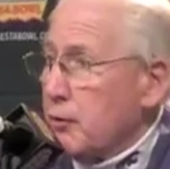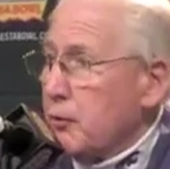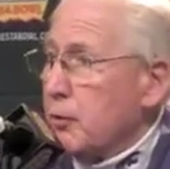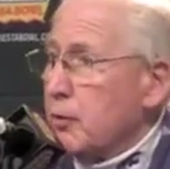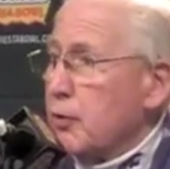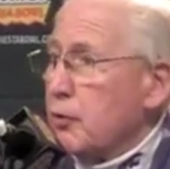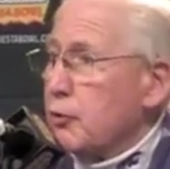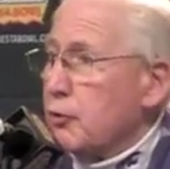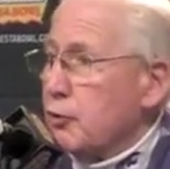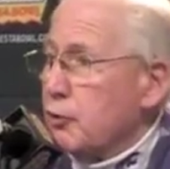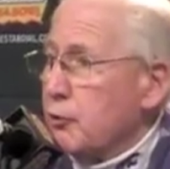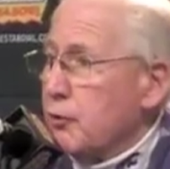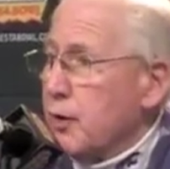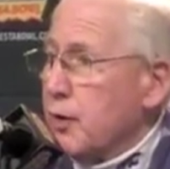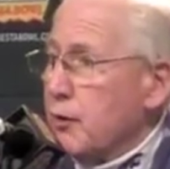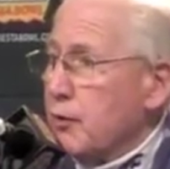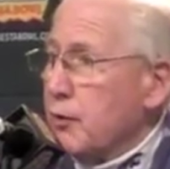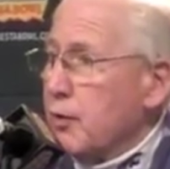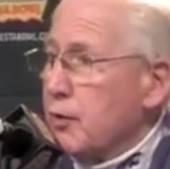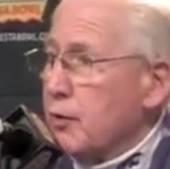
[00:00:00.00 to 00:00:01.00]
He wears his
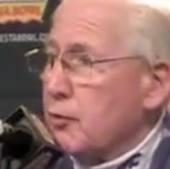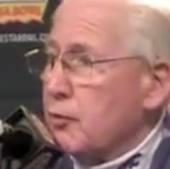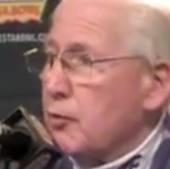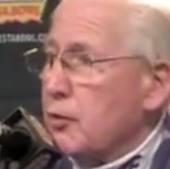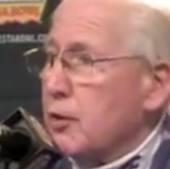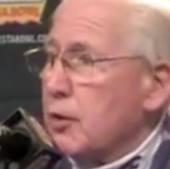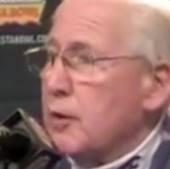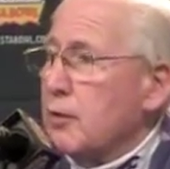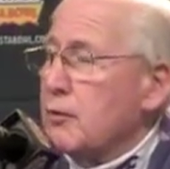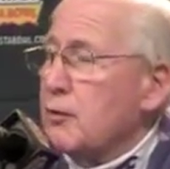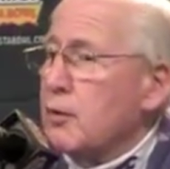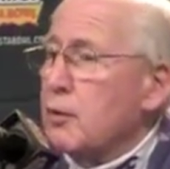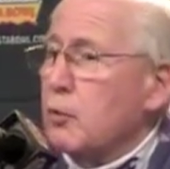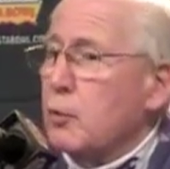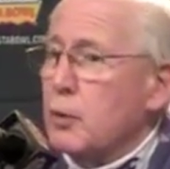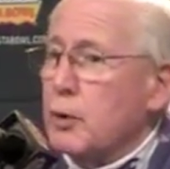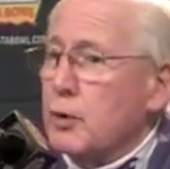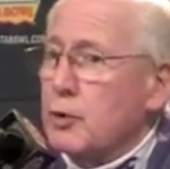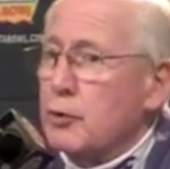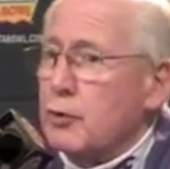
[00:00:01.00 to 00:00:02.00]
faith on his sleeve. He
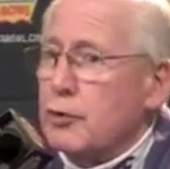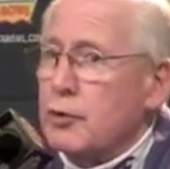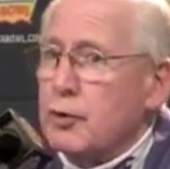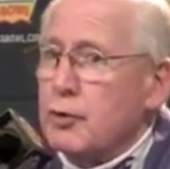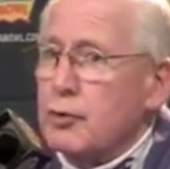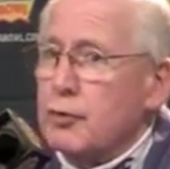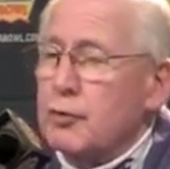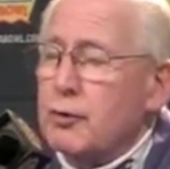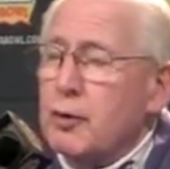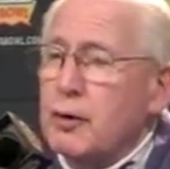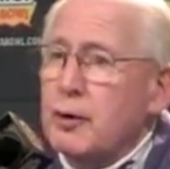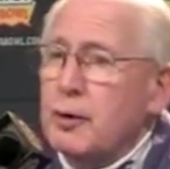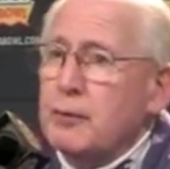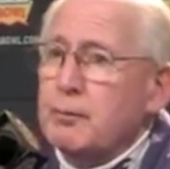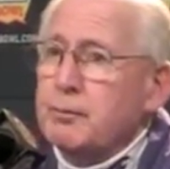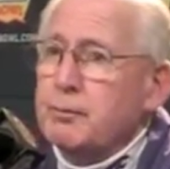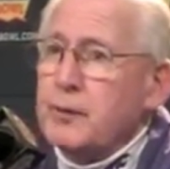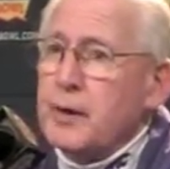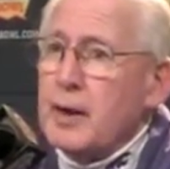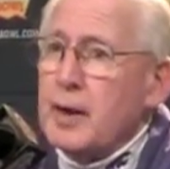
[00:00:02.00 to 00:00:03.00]
wears his
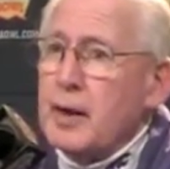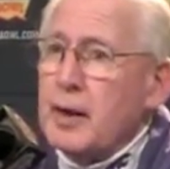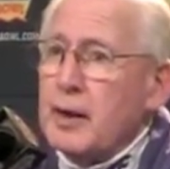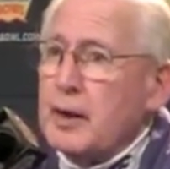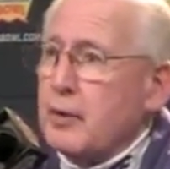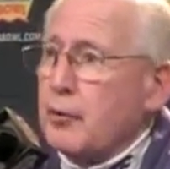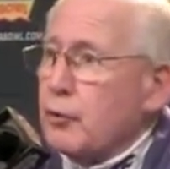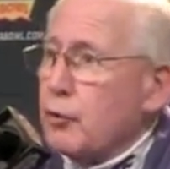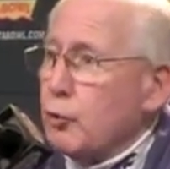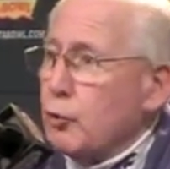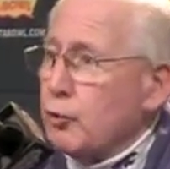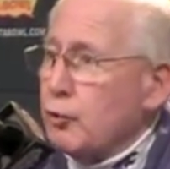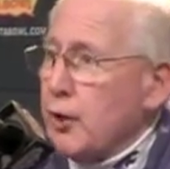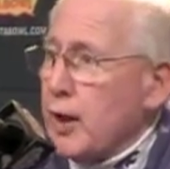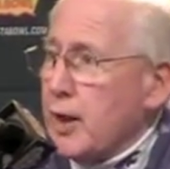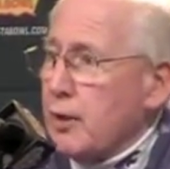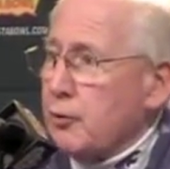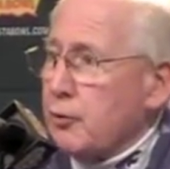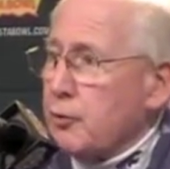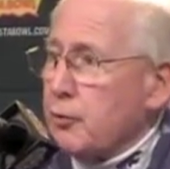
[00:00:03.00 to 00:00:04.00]

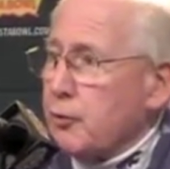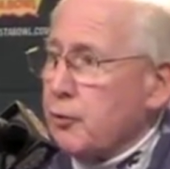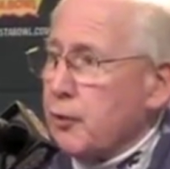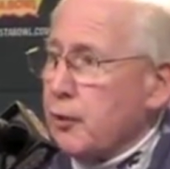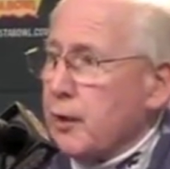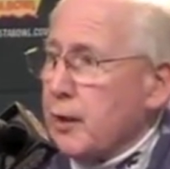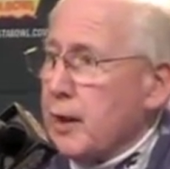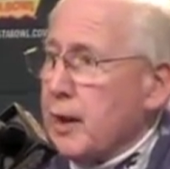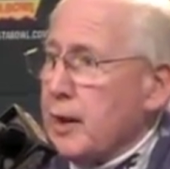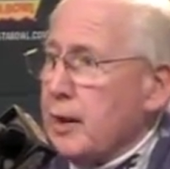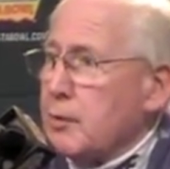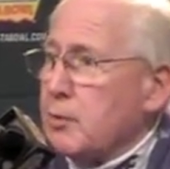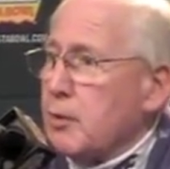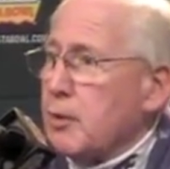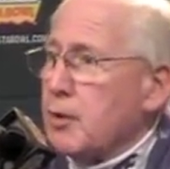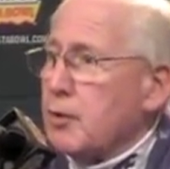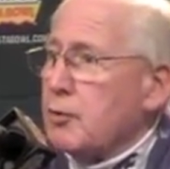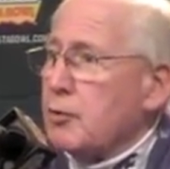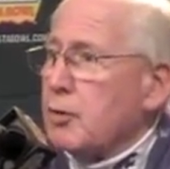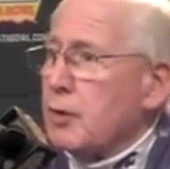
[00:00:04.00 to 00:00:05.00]
enthusiasm for the game
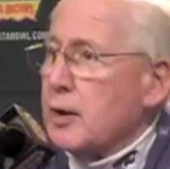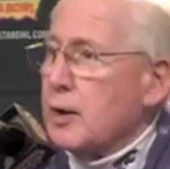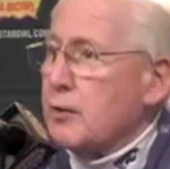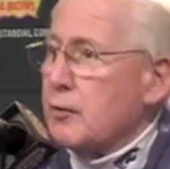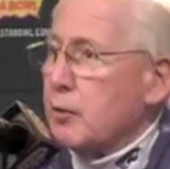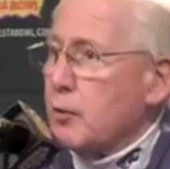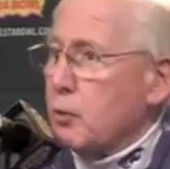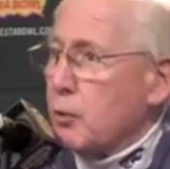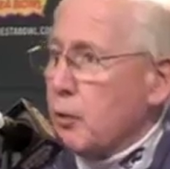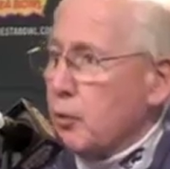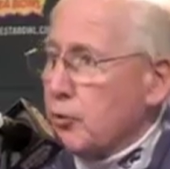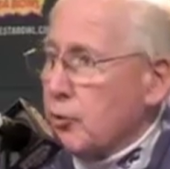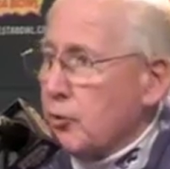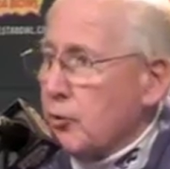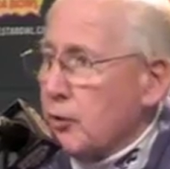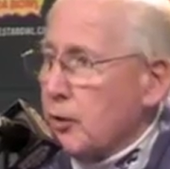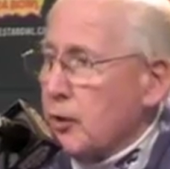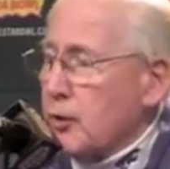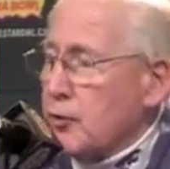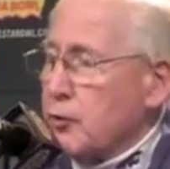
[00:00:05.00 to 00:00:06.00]
on his sleeve. He wears
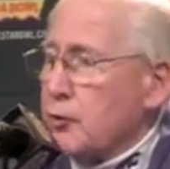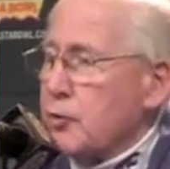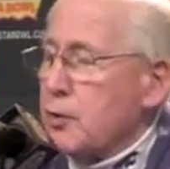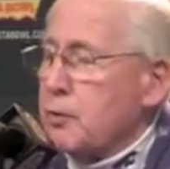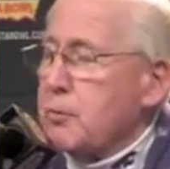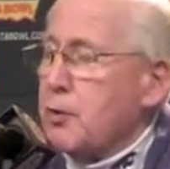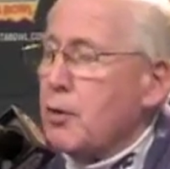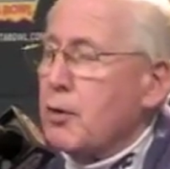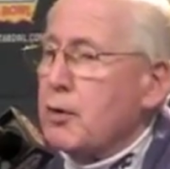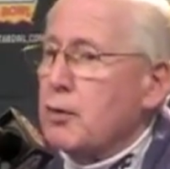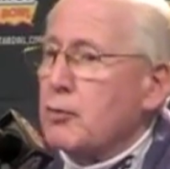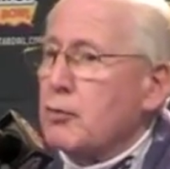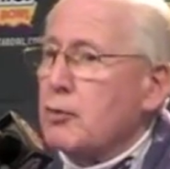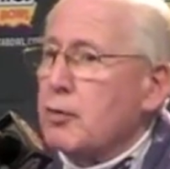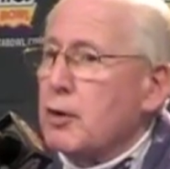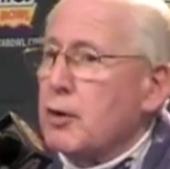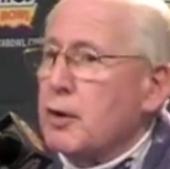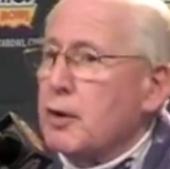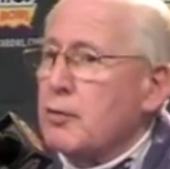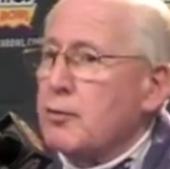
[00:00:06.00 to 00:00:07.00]
his leadership on his
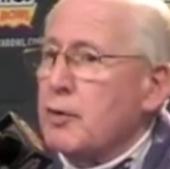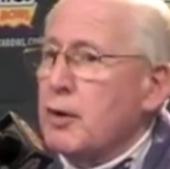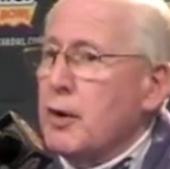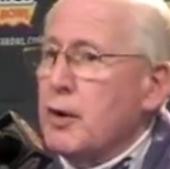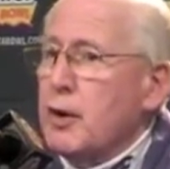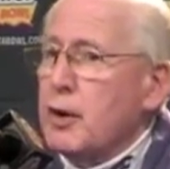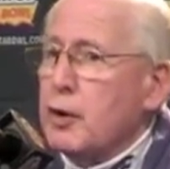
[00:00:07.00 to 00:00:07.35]
sleeve.